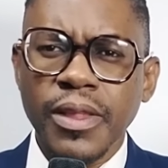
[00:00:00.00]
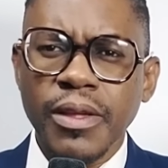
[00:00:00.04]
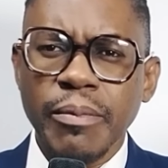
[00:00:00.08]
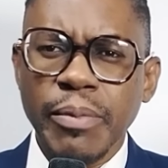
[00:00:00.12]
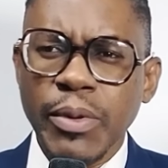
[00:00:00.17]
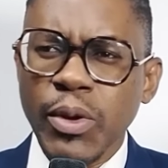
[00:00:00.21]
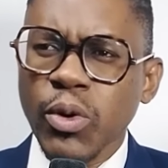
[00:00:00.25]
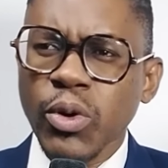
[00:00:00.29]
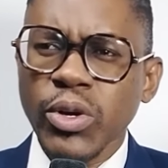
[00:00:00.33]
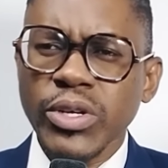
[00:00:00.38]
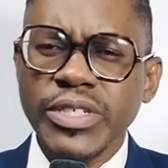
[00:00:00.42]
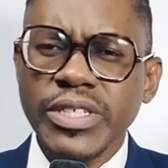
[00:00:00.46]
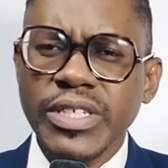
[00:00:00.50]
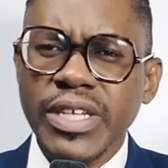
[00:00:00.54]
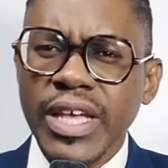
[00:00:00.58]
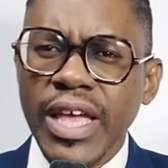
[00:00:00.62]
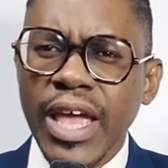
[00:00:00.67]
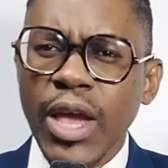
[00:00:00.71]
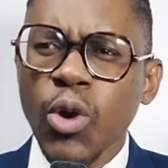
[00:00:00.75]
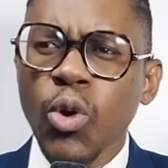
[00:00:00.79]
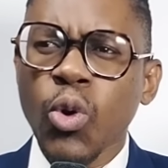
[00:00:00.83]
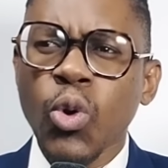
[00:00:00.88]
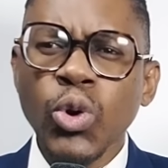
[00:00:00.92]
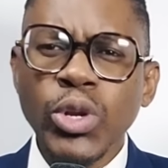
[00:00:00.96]
Because
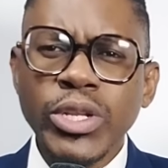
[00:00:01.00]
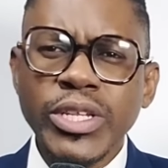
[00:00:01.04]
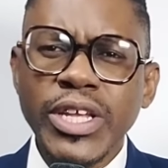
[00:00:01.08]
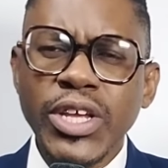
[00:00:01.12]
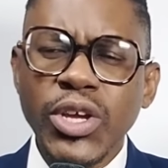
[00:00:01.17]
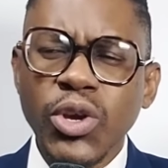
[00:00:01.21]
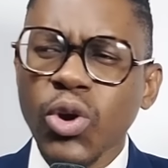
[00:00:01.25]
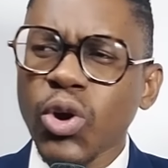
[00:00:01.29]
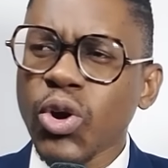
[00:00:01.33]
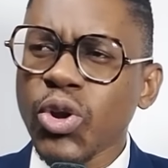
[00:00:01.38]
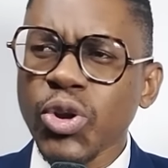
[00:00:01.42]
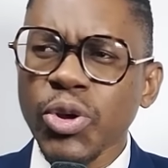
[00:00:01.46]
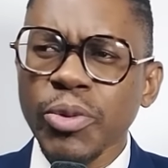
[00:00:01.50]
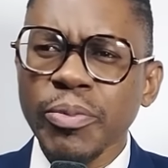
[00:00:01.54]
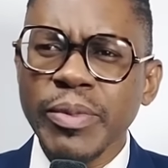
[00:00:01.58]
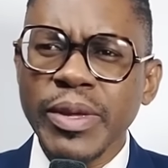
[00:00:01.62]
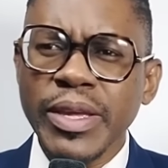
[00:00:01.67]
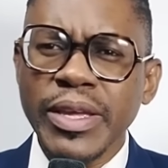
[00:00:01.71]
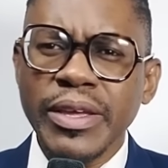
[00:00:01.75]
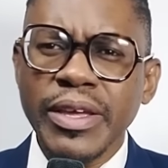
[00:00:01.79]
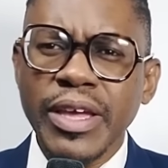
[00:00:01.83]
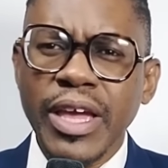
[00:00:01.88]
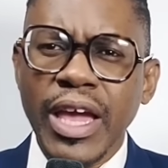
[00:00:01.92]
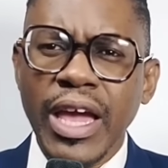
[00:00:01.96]
a good
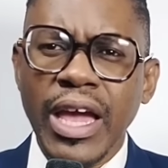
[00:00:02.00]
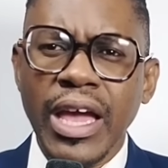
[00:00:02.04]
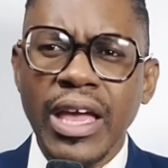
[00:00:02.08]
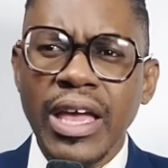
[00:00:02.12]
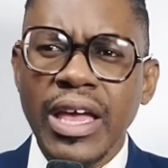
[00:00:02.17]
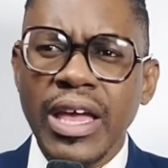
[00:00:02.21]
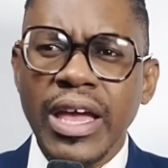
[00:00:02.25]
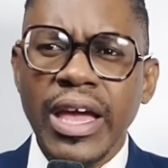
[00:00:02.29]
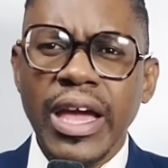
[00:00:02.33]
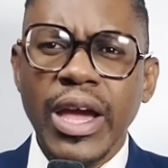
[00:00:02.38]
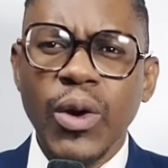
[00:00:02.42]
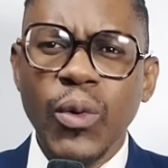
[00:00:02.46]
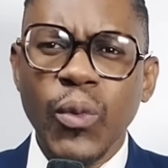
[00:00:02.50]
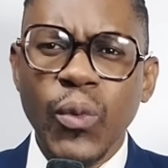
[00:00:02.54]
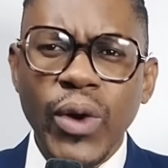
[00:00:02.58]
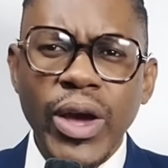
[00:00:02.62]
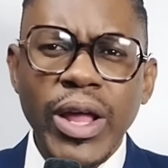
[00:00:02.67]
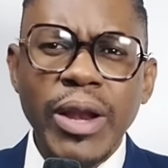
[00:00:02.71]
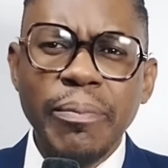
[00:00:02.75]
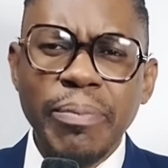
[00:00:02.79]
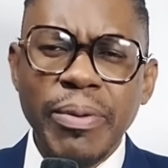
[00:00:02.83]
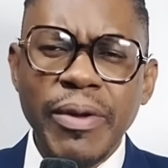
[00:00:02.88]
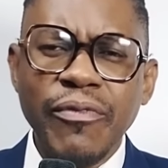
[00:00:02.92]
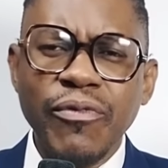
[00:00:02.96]
economy, a
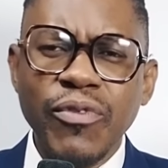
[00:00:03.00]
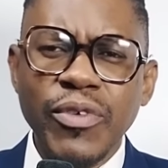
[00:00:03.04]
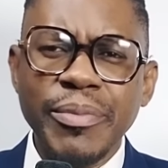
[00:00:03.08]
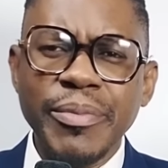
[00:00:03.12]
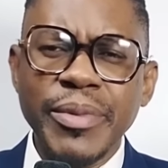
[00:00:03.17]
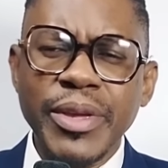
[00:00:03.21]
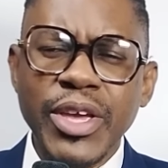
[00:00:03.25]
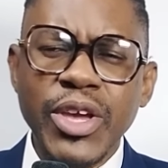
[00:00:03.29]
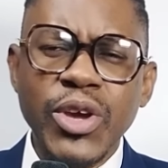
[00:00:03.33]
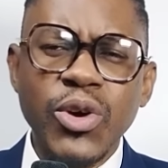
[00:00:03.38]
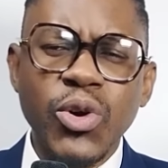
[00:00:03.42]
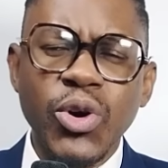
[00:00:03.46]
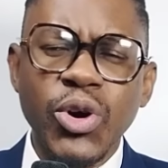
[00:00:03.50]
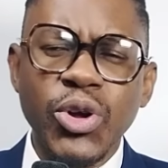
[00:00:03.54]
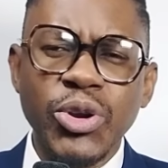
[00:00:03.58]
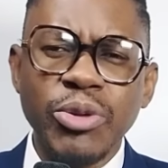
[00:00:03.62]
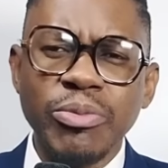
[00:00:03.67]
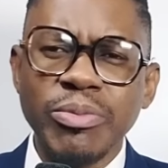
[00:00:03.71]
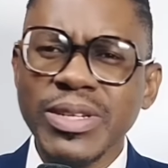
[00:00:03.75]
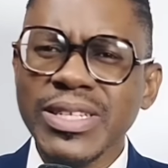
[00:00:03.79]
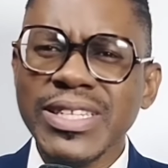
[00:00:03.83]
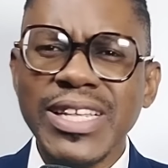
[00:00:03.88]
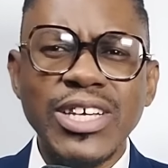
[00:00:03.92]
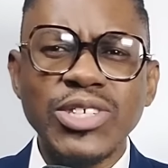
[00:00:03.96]
well-performing
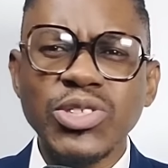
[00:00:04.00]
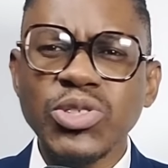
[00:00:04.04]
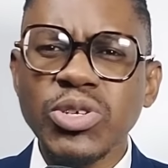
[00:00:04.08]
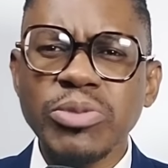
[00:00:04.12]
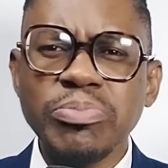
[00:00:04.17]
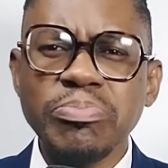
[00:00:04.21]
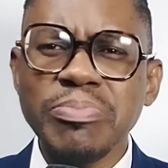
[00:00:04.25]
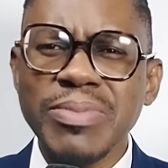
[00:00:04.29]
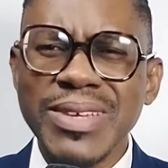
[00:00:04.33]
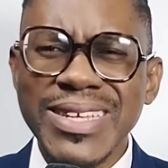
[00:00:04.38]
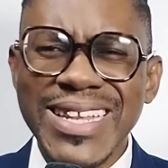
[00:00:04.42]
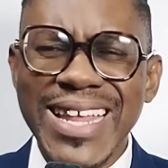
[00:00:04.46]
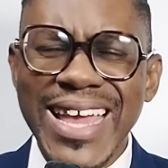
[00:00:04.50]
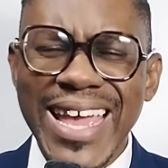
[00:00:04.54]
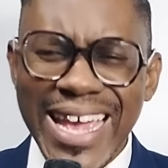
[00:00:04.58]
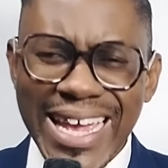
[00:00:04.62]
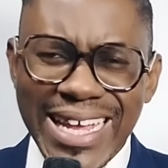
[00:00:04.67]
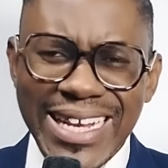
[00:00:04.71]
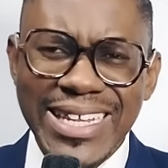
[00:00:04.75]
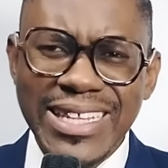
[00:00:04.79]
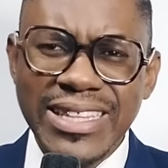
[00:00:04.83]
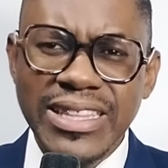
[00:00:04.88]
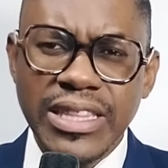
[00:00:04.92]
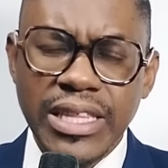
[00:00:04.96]
economy does not mean
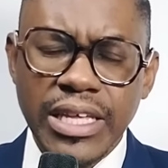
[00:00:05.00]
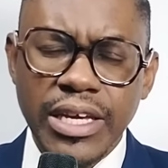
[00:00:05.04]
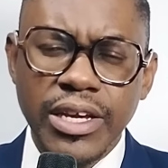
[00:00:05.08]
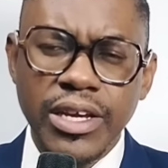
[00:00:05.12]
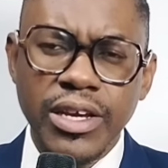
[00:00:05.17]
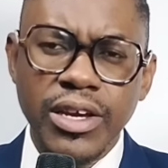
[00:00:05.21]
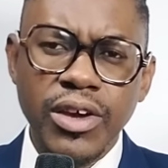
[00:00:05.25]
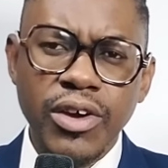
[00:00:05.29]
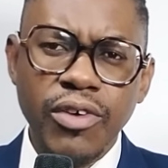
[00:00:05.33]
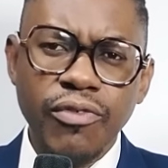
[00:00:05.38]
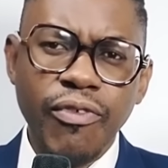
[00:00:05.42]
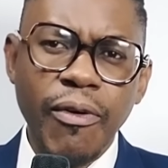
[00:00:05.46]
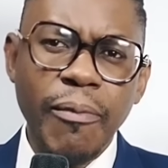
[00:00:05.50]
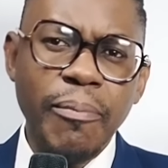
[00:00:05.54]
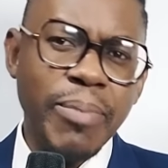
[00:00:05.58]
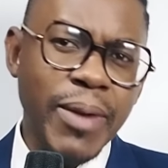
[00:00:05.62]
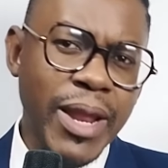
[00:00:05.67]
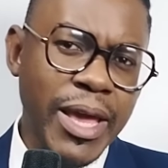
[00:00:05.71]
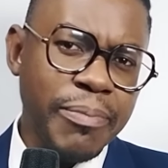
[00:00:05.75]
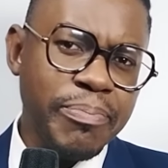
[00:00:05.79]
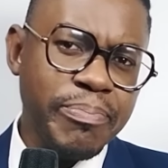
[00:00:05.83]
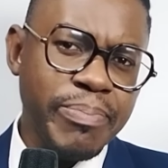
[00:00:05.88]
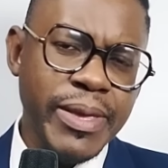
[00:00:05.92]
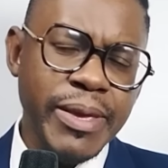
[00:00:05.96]
anything for
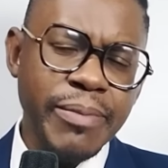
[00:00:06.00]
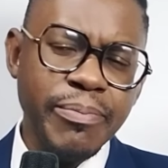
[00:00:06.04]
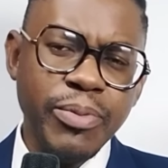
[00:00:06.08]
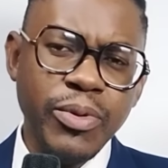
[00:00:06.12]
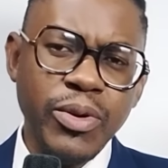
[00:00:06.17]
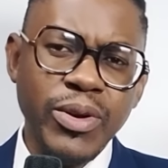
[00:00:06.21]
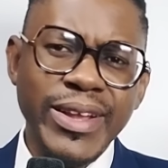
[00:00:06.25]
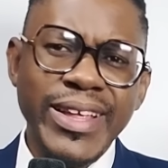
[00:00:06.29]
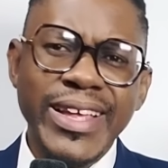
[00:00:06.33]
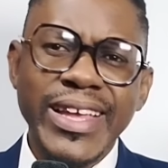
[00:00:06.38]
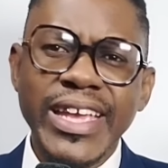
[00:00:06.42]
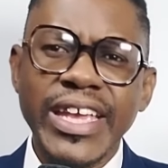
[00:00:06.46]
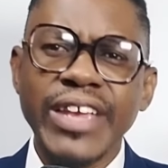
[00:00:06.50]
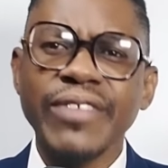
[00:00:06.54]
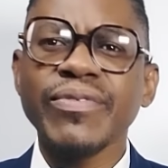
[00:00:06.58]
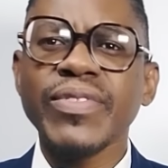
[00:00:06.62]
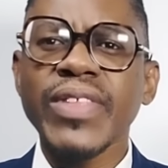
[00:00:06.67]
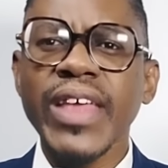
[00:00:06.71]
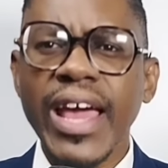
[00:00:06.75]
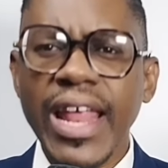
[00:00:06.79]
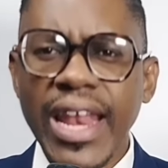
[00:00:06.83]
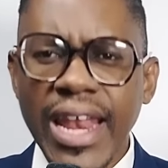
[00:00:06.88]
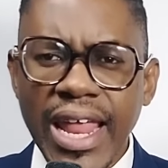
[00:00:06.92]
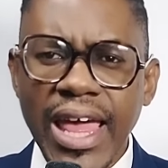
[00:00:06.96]
black people if
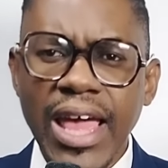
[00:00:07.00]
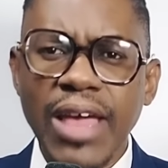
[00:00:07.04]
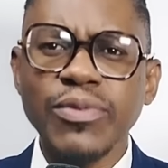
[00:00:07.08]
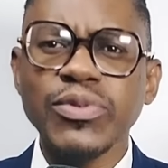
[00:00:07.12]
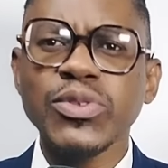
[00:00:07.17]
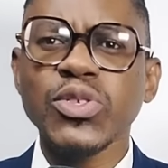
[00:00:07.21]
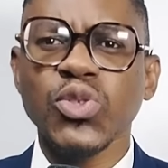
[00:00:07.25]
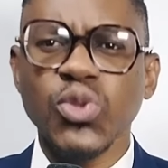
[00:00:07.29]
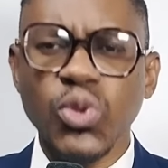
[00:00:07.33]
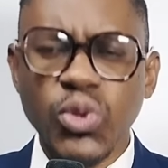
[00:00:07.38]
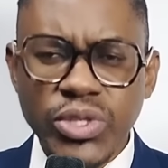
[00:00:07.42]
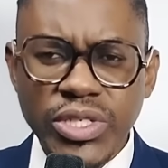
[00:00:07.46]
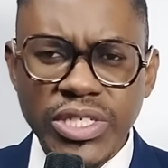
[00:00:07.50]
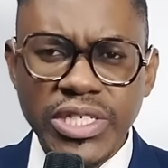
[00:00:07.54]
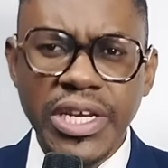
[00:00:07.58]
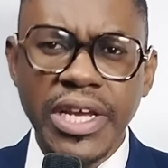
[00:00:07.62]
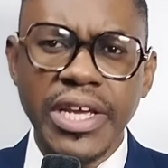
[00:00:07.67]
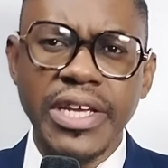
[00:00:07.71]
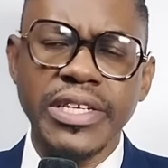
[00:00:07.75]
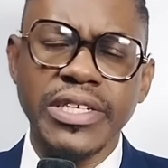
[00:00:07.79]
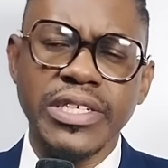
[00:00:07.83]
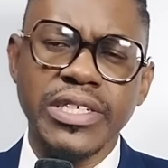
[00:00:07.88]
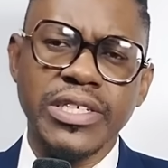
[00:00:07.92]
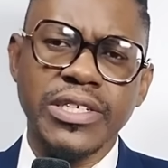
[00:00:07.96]
their lives don't
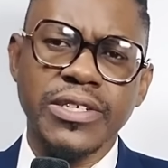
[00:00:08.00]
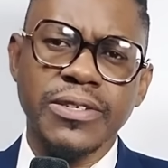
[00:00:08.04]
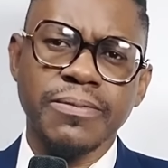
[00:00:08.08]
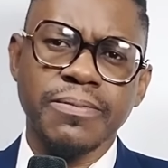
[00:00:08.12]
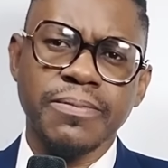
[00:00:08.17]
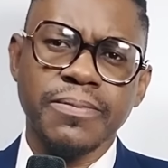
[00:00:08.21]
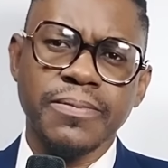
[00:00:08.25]
change.